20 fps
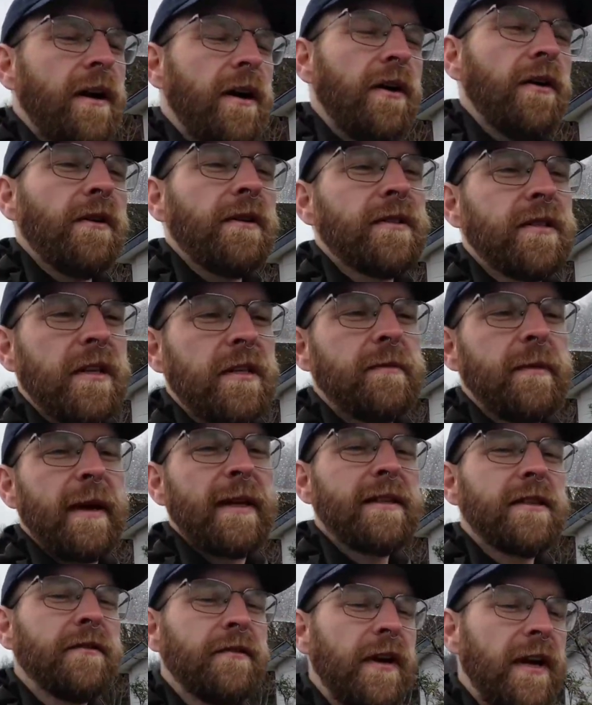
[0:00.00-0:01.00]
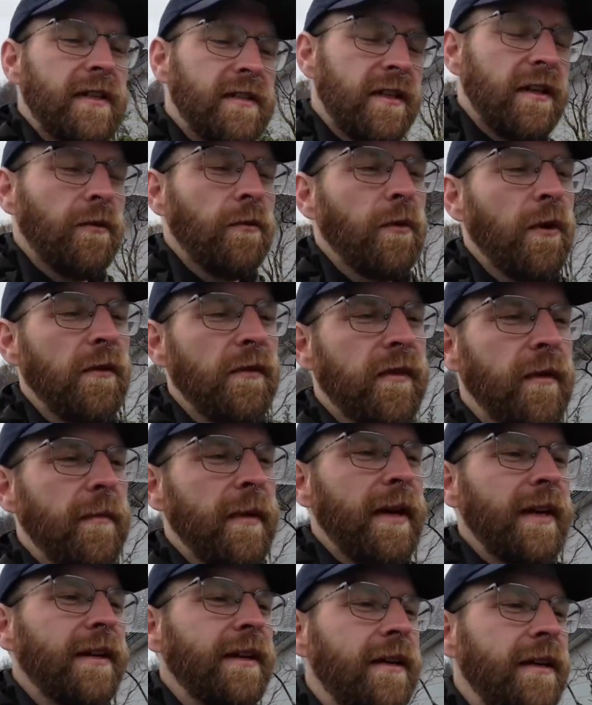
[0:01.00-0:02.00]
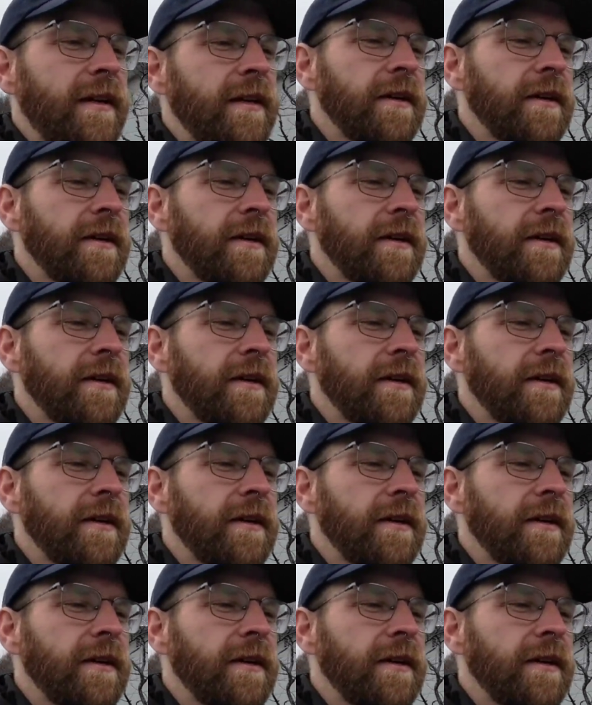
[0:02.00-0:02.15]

or as expensive as you want to make it.